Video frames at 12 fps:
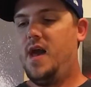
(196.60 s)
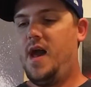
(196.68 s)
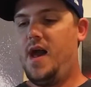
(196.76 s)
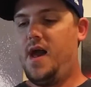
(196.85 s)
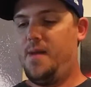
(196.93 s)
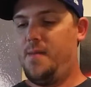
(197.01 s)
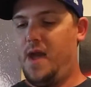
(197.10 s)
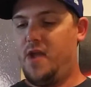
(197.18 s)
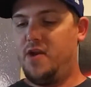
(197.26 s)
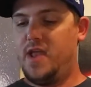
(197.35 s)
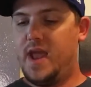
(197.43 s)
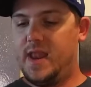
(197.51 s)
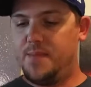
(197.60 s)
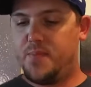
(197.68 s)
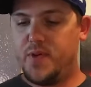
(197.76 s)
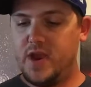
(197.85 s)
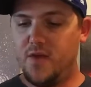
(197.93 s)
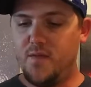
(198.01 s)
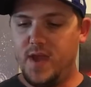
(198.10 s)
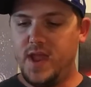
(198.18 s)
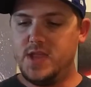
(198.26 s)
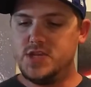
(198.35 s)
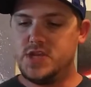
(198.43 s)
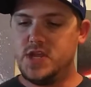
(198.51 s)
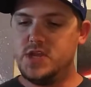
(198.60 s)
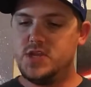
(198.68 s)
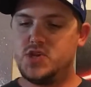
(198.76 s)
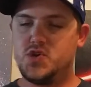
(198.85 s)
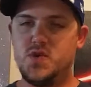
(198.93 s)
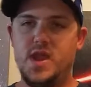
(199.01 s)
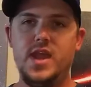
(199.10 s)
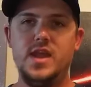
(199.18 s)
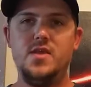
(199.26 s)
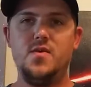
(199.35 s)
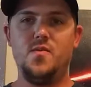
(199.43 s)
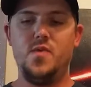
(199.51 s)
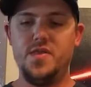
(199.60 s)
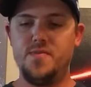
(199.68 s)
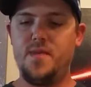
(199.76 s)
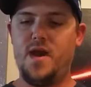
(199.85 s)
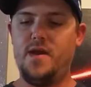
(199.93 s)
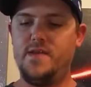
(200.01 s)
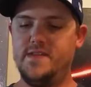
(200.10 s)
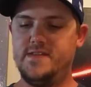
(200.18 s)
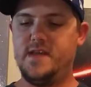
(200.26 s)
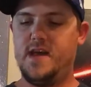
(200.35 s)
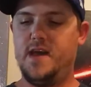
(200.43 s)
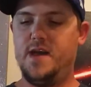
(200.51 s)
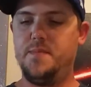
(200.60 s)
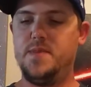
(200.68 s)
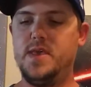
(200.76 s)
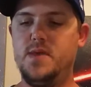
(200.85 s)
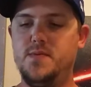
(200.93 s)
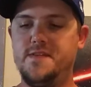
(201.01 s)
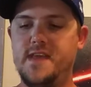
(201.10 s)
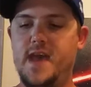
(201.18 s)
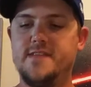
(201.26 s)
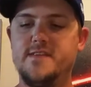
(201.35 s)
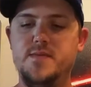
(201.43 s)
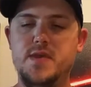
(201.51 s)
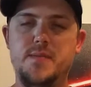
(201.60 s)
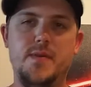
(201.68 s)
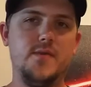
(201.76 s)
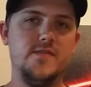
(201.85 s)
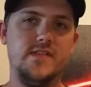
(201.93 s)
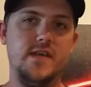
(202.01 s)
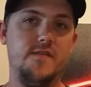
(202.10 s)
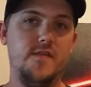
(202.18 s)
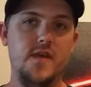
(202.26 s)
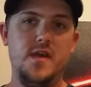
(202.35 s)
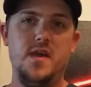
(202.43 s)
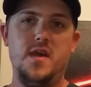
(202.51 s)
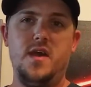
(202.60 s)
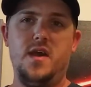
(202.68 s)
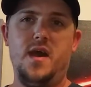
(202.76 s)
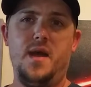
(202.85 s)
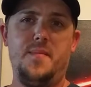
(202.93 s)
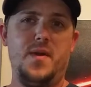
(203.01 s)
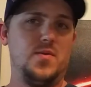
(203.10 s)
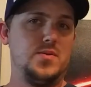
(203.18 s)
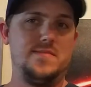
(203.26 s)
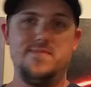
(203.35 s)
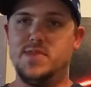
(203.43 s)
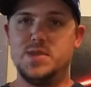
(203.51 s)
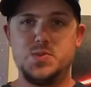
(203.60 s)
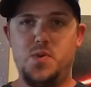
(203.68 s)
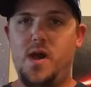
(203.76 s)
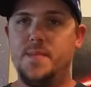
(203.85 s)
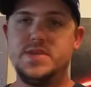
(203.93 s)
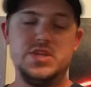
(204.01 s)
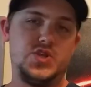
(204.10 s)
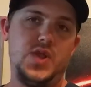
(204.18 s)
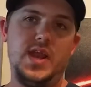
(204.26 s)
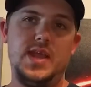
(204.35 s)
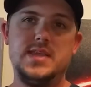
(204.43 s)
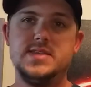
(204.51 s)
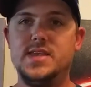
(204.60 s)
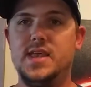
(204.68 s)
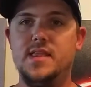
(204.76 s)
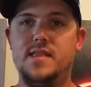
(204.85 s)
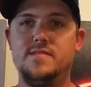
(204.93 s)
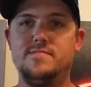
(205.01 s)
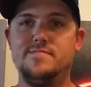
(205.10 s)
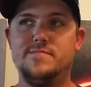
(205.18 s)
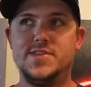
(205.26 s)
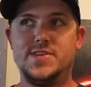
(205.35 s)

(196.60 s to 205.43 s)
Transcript: I already had a pre-arranged trade with Miles. He was asking me about stuff about the swaps and tradings and